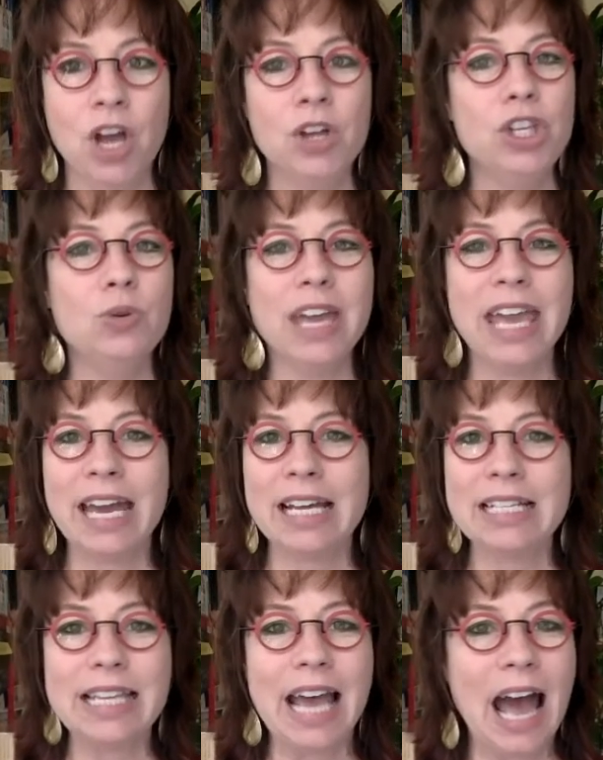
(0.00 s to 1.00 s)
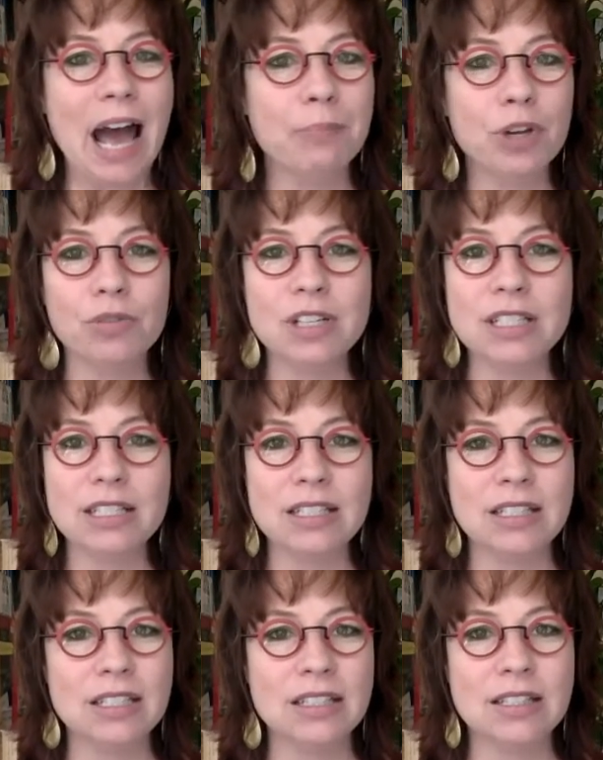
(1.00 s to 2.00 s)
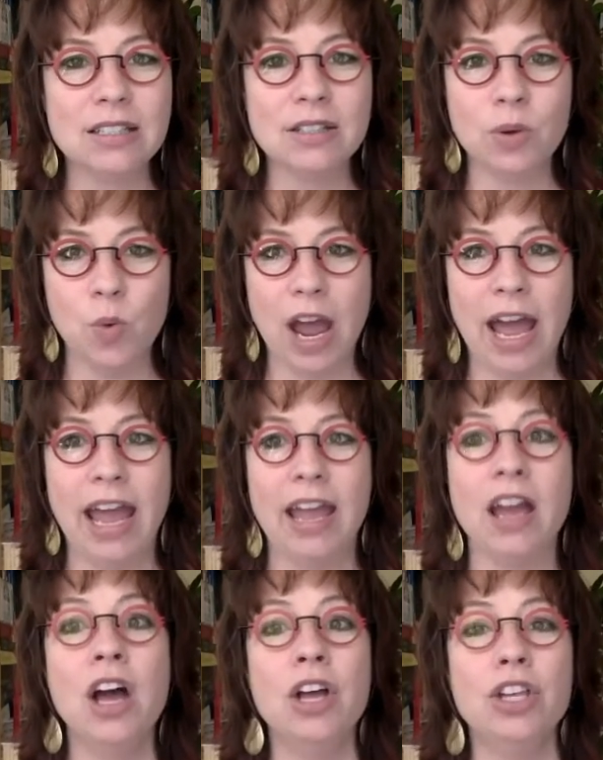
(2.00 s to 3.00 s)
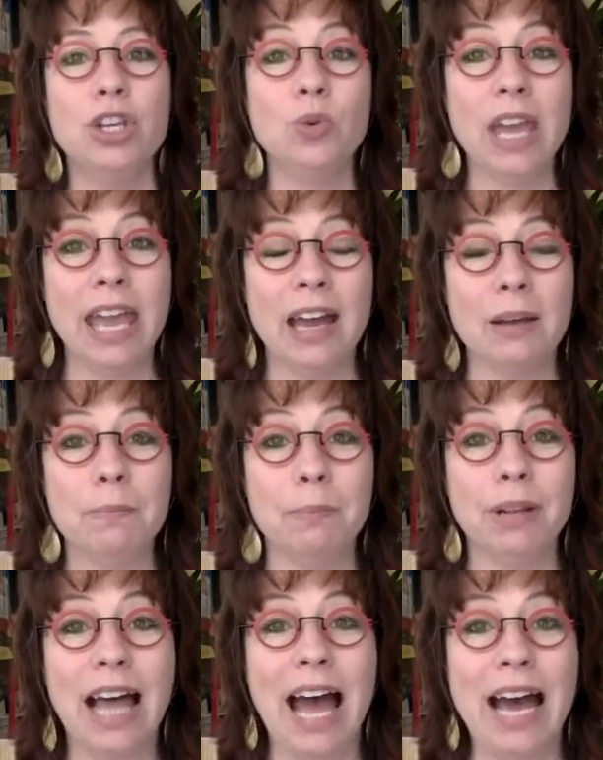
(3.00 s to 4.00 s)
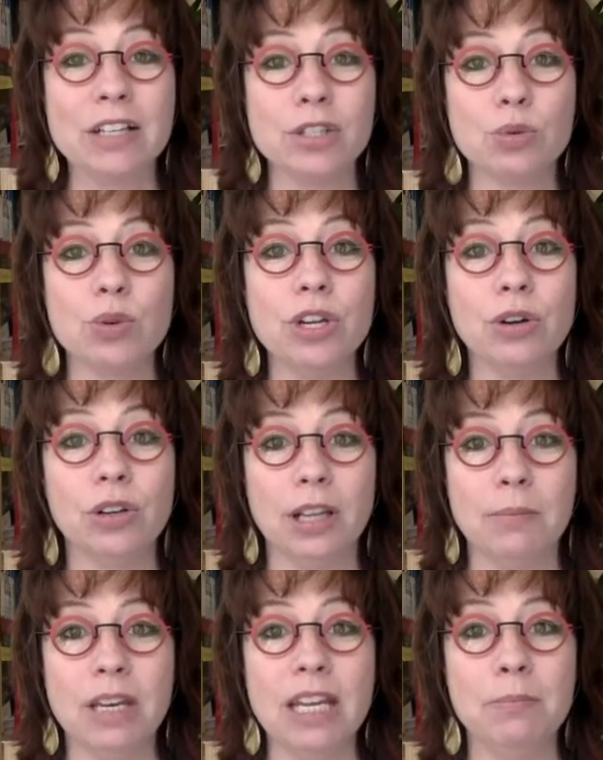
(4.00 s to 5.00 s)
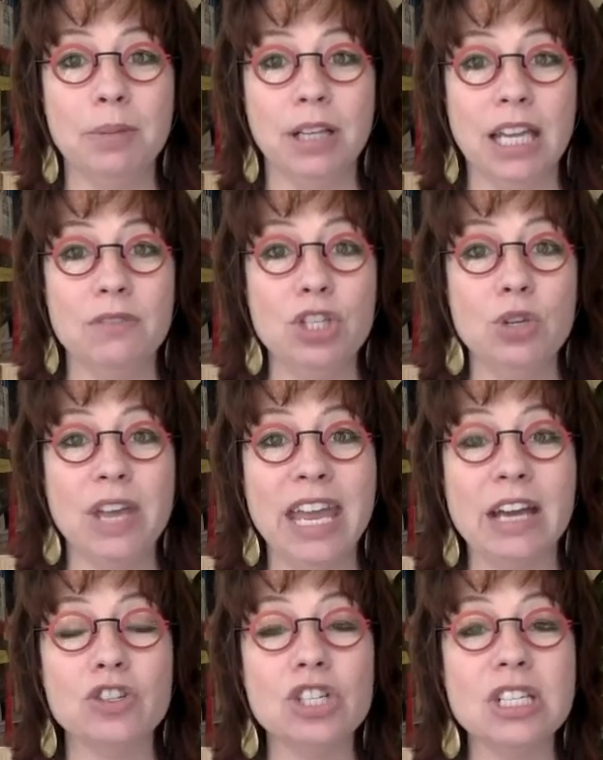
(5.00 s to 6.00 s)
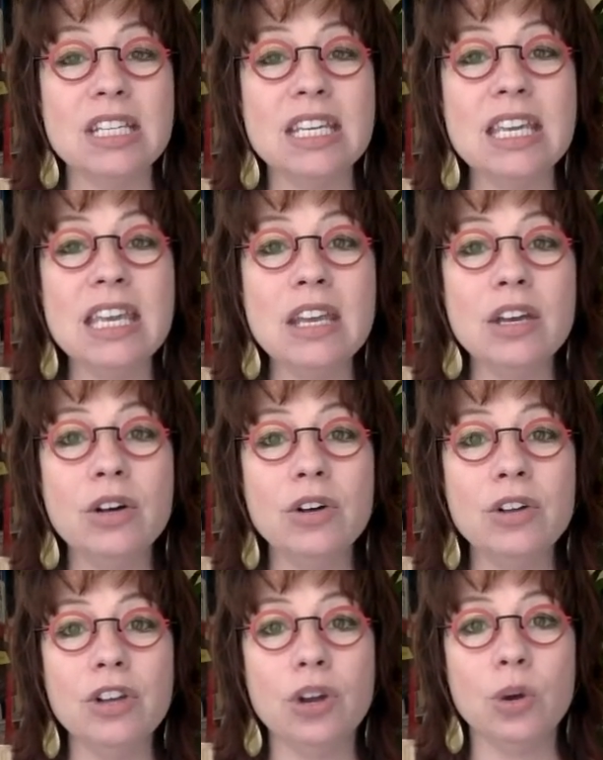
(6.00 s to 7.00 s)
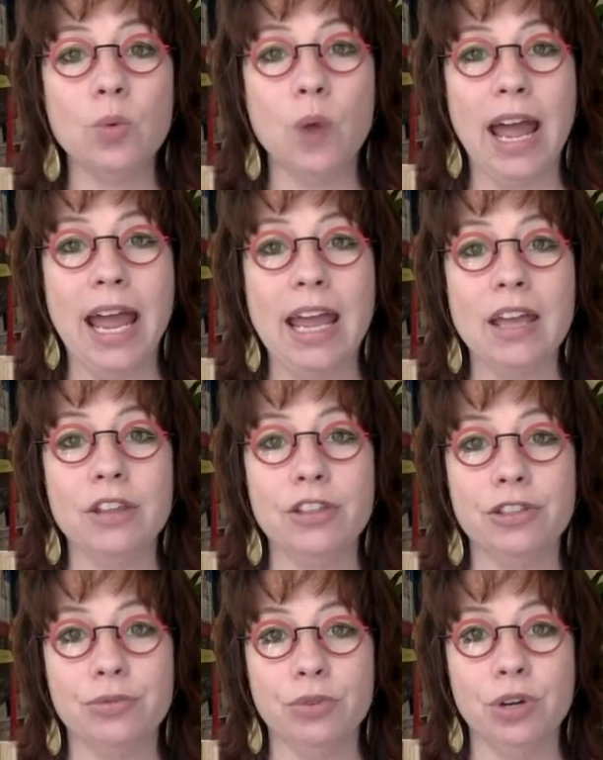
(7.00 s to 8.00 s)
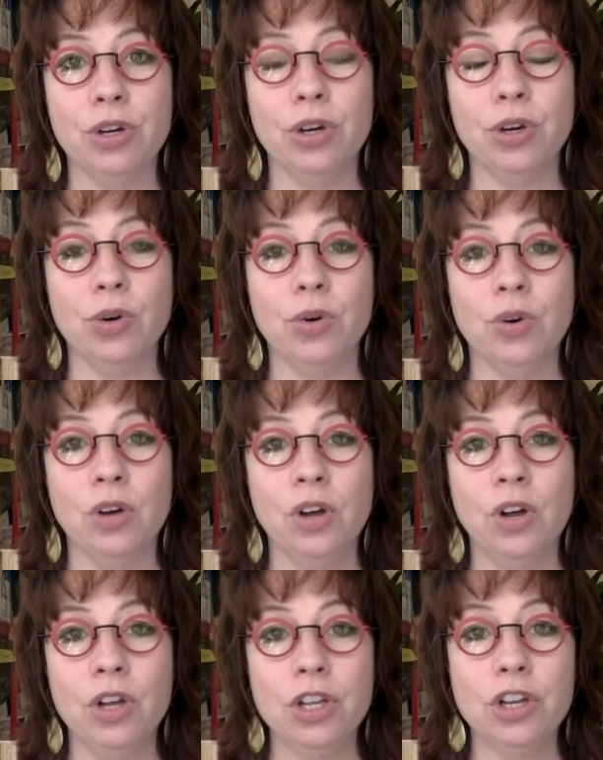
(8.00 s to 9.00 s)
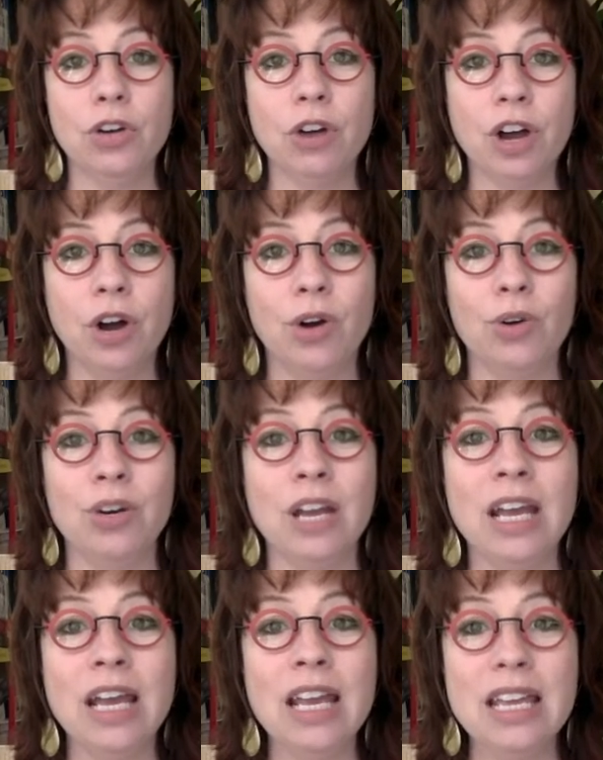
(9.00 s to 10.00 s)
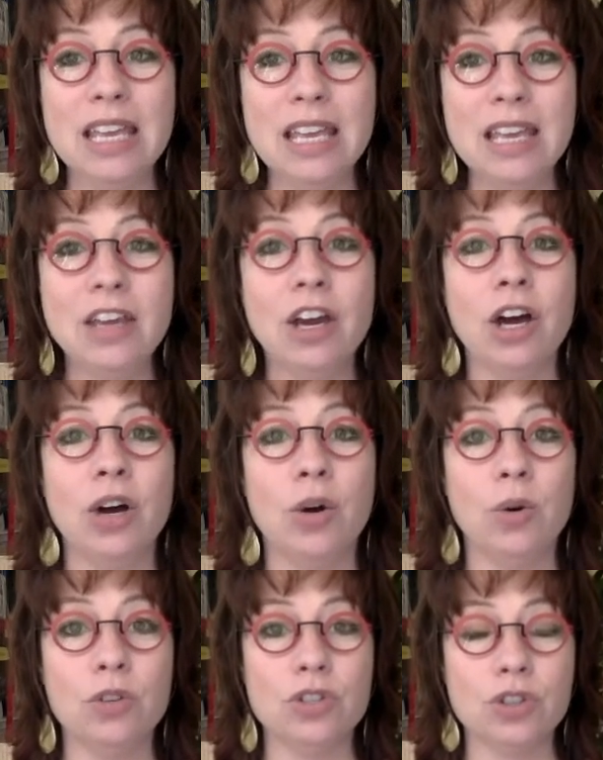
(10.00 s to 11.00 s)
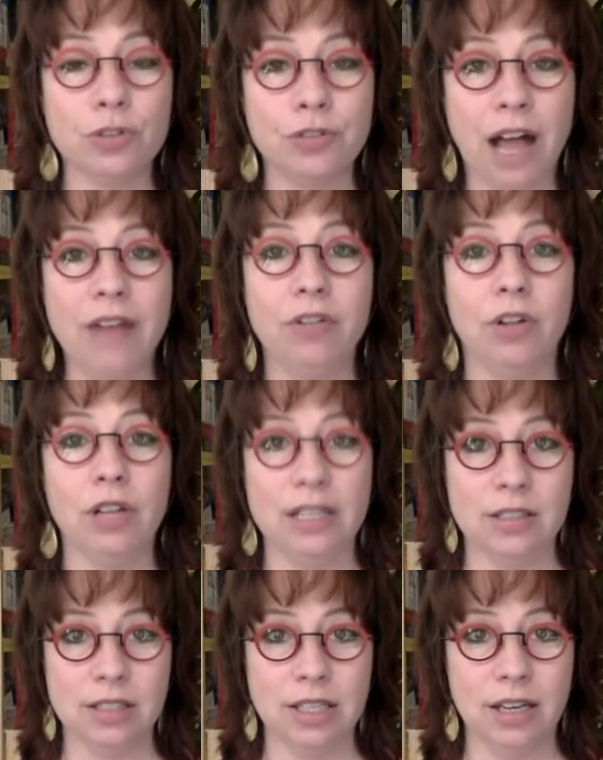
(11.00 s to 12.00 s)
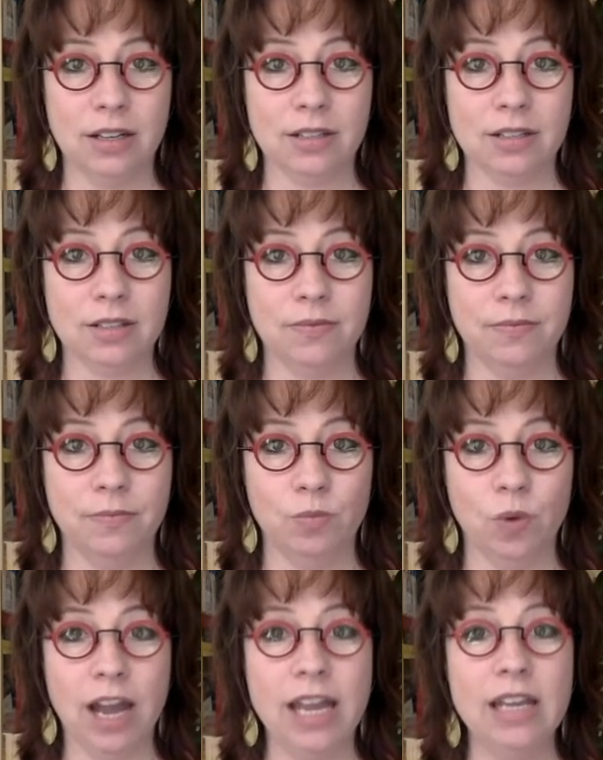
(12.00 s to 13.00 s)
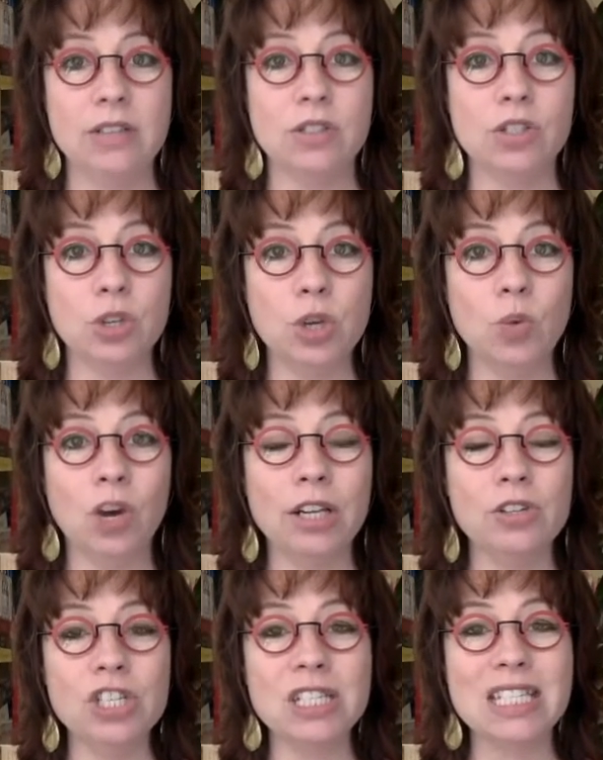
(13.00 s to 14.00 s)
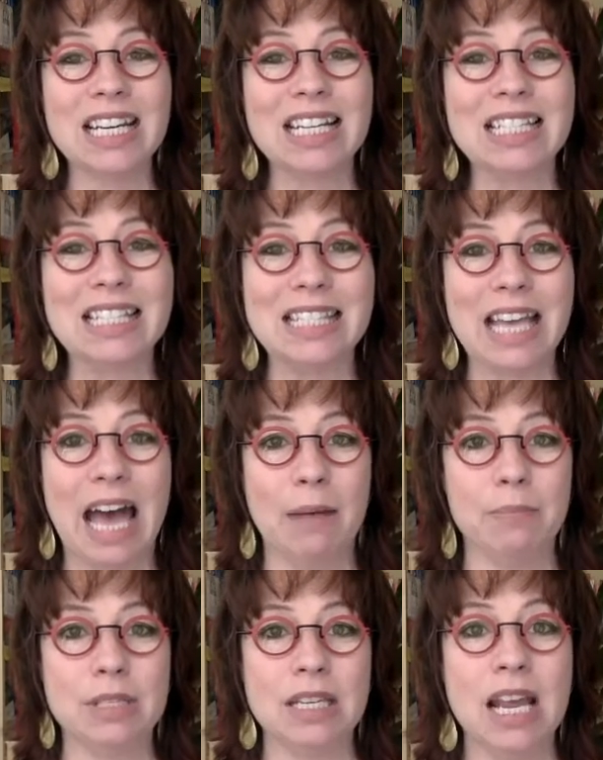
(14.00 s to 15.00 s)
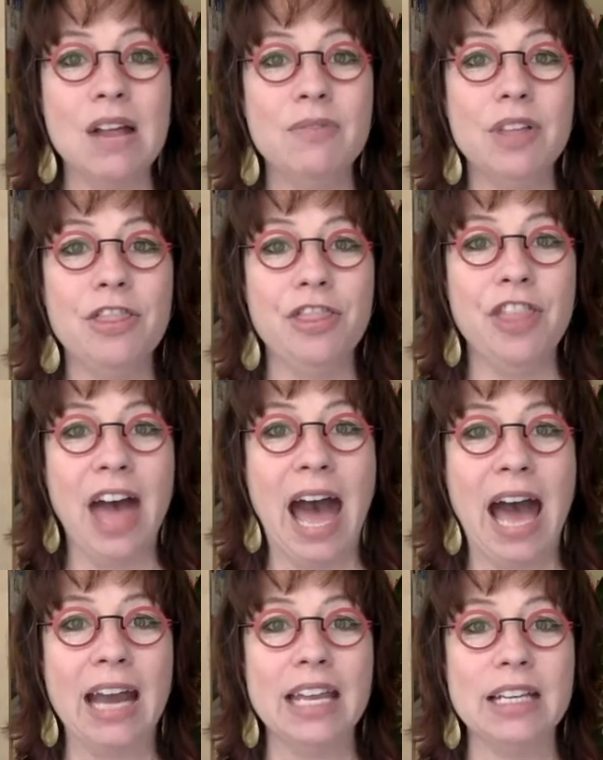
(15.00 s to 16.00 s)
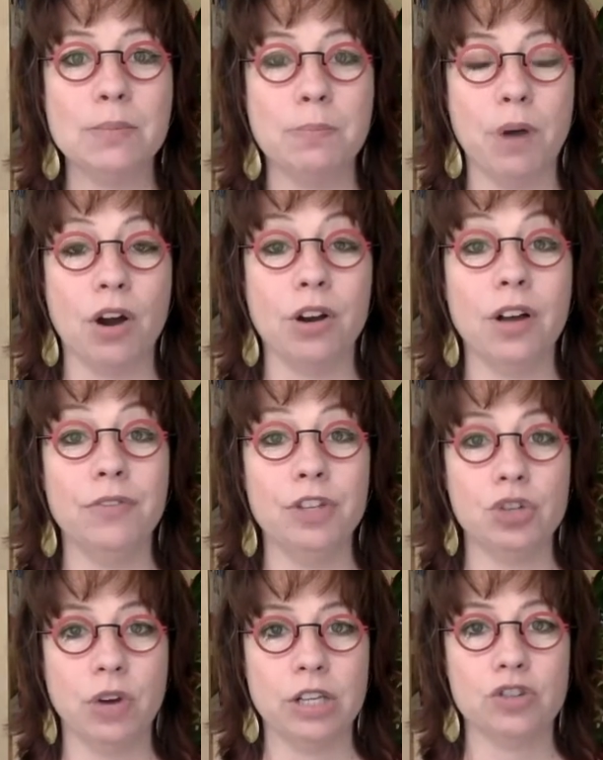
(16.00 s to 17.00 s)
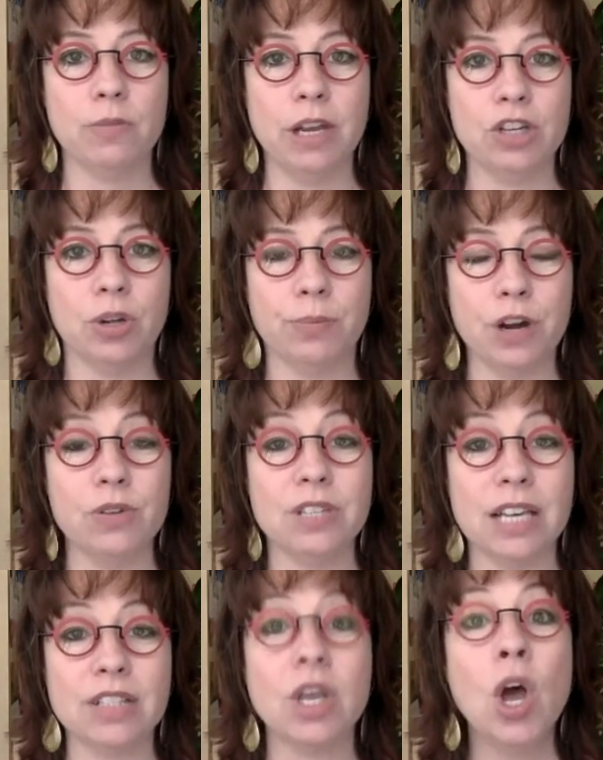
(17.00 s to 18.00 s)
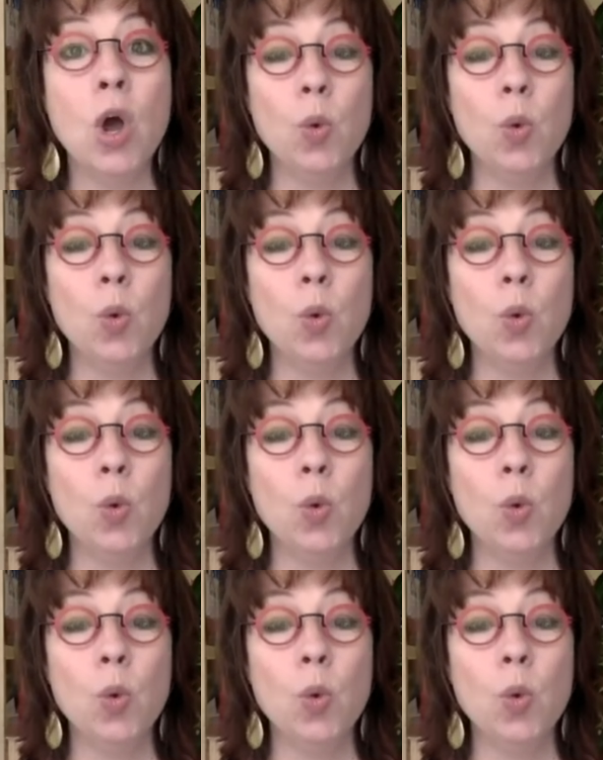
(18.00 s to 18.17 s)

You can't tap your resistances away. You can't blast through your limiting beliefs. You can't just heal your way through your own ego survival instincts, right? So you want to just accept that that is part of the transformational process.